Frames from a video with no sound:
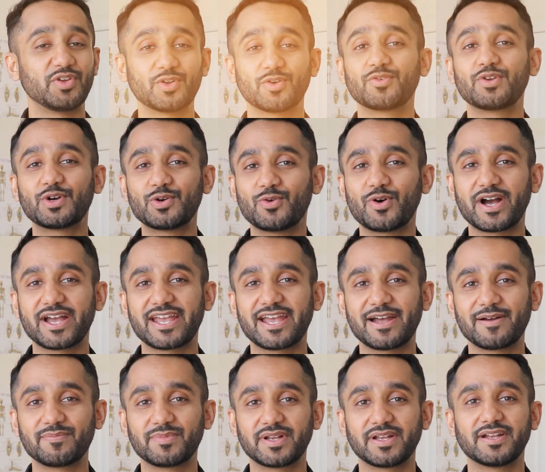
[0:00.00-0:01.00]
you don't know who I
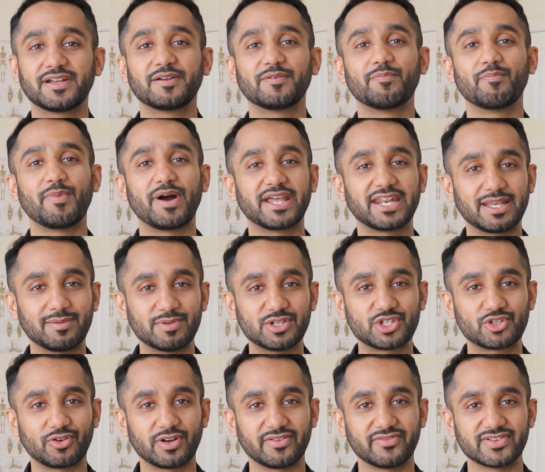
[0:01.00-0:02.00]
am, my name is
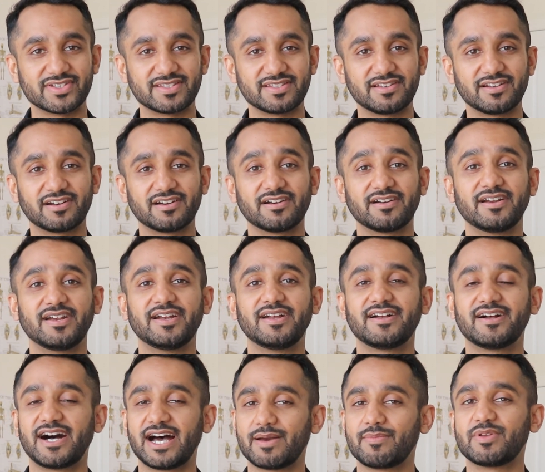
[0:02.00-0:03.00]
Shrey Vazir.
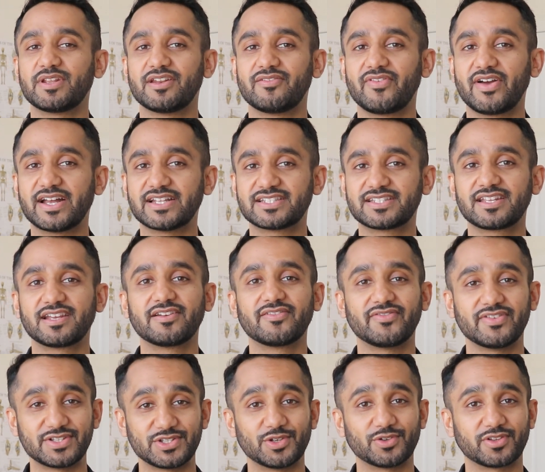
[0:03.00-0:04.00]
I'm an advanced
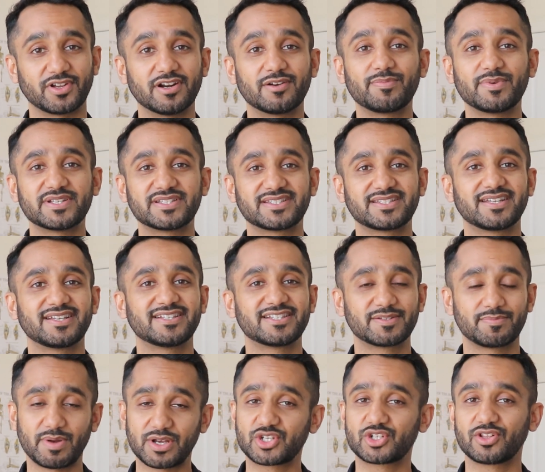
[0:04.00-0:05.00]
physiotherapist
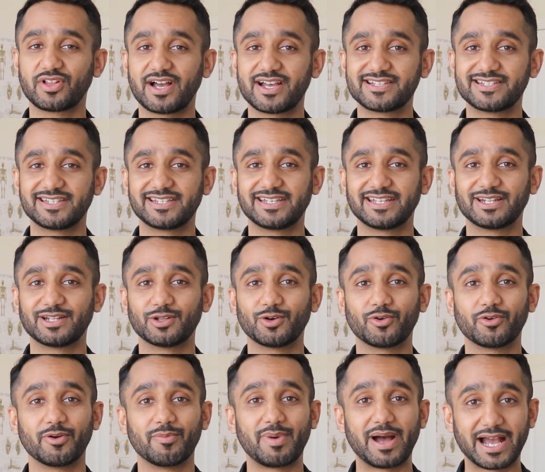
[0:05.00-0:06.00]
specializing in
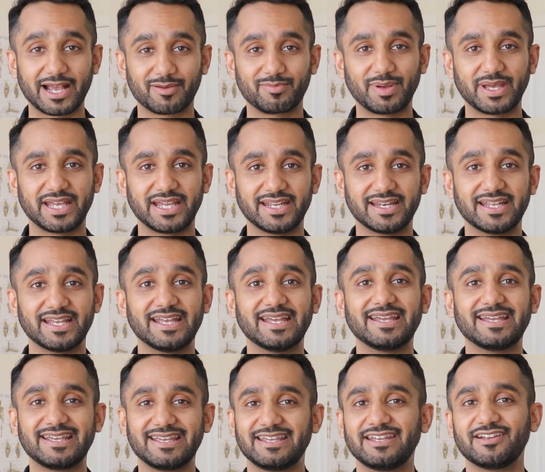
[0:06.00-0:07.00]
lower back pain
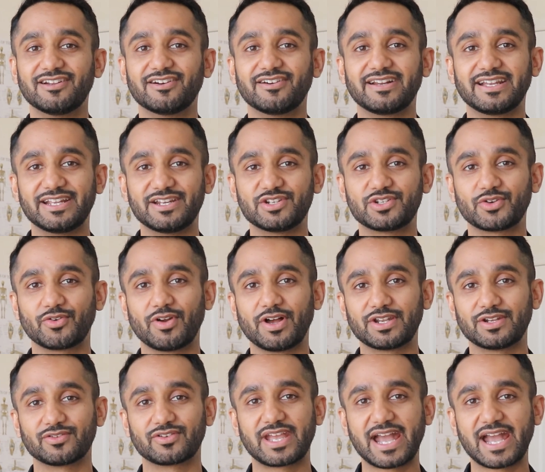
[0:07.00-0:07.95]
here in Toronto,